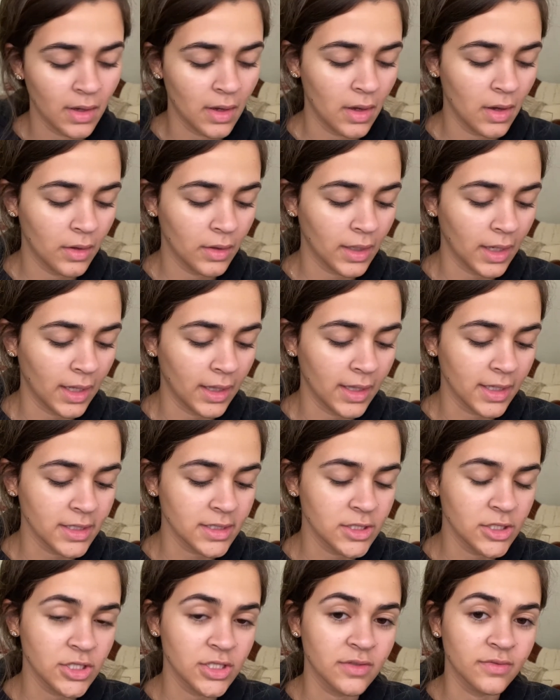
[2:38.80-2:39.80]
Okay, I like
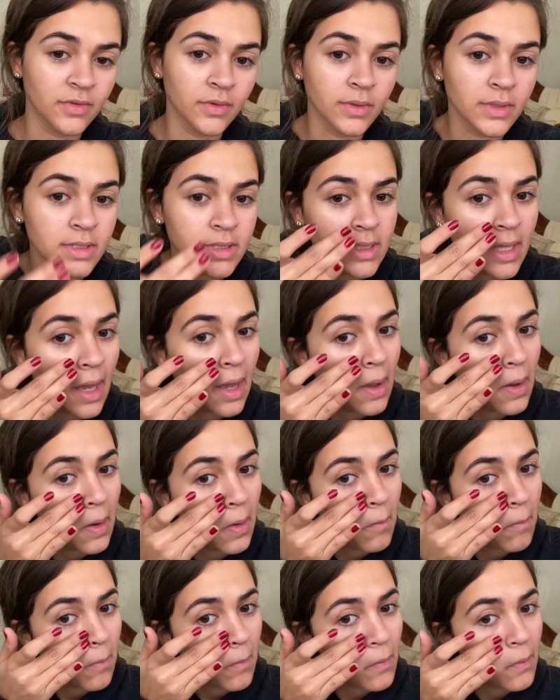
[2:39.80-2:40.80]
to just focus that
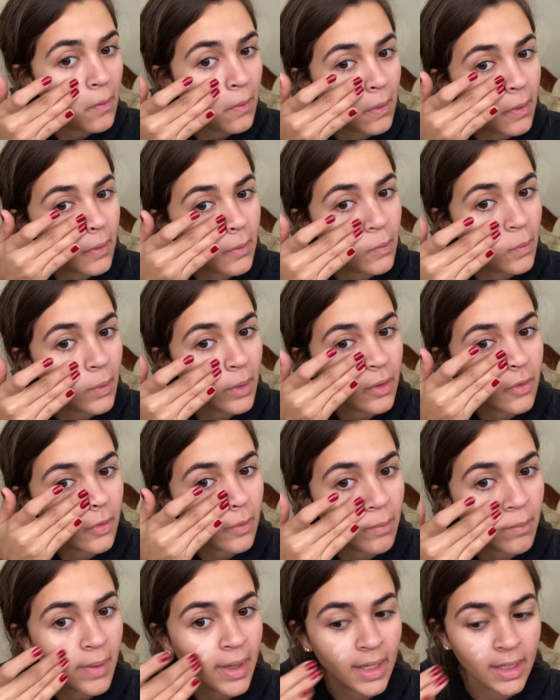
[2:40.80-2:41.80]
more on where the
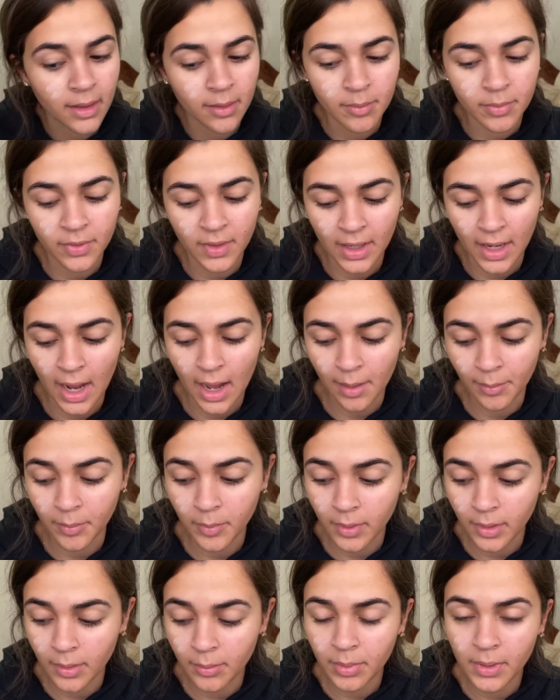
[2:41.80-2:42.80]
makeup that
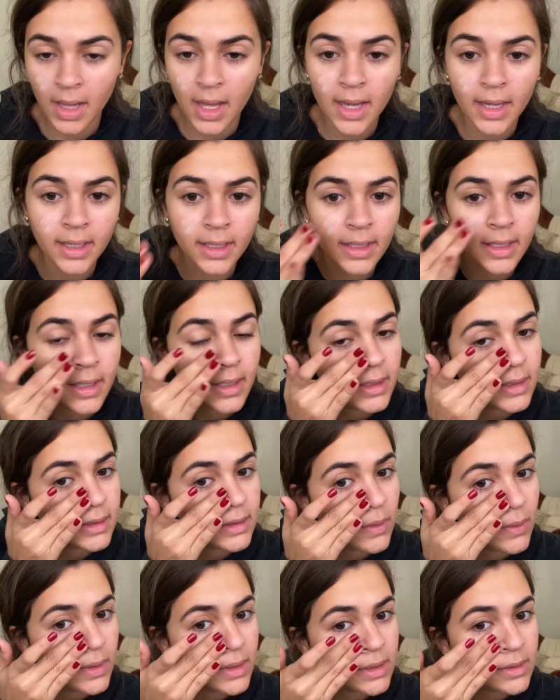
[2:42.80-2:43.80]
I'm applying is
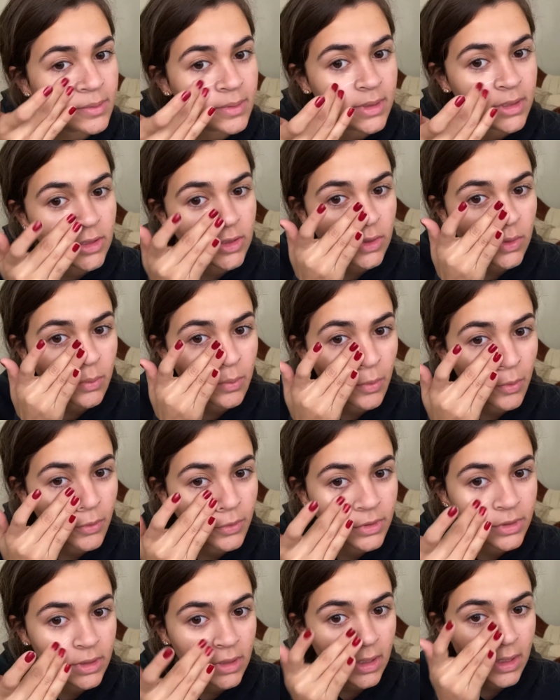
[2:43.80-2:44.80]
going to be. So
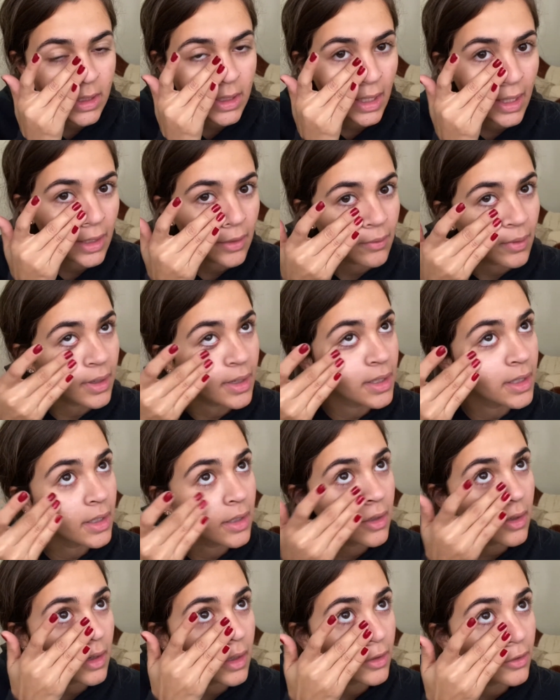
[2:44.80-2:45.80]
mostly right
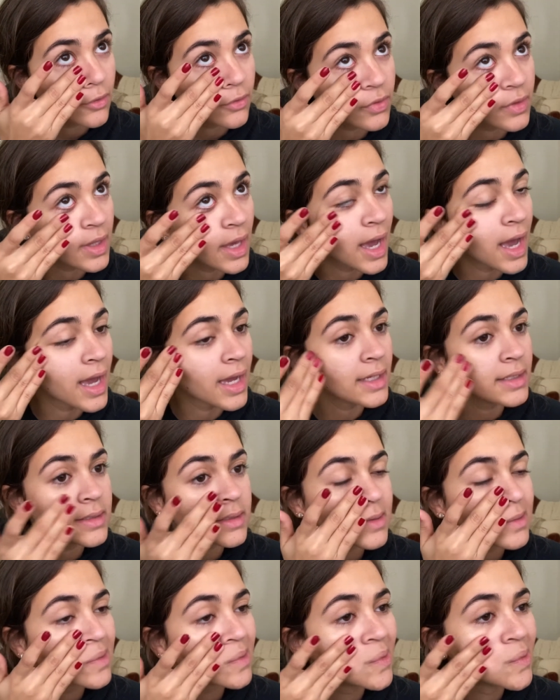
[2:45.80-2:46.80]
here under the
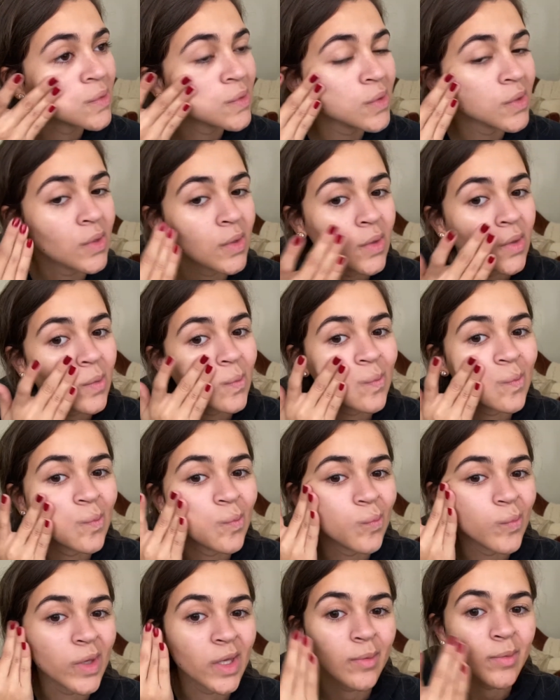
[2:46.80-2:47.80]
eyes,
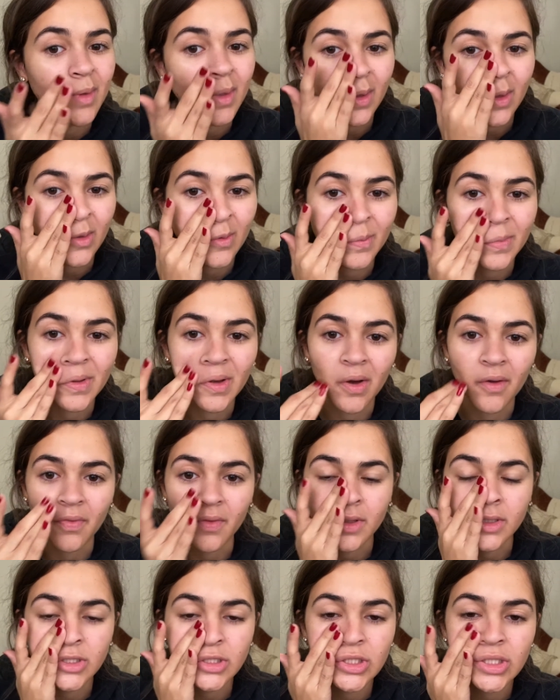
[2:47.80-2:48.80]
maybe a little bit on
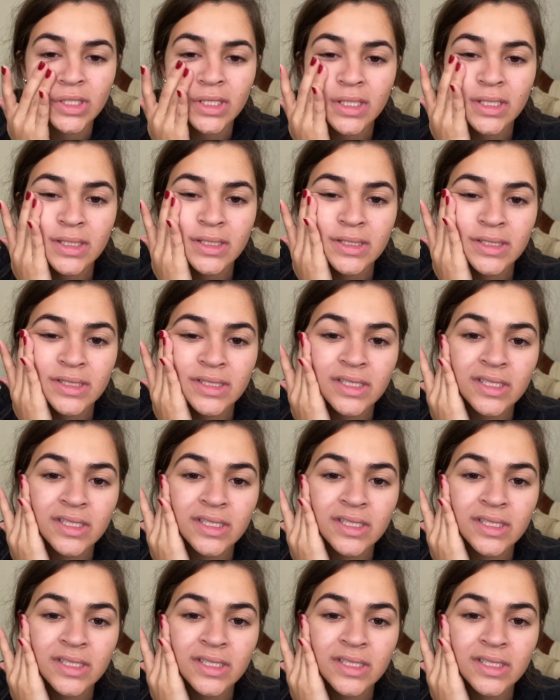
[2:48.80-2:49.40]
the cheeks,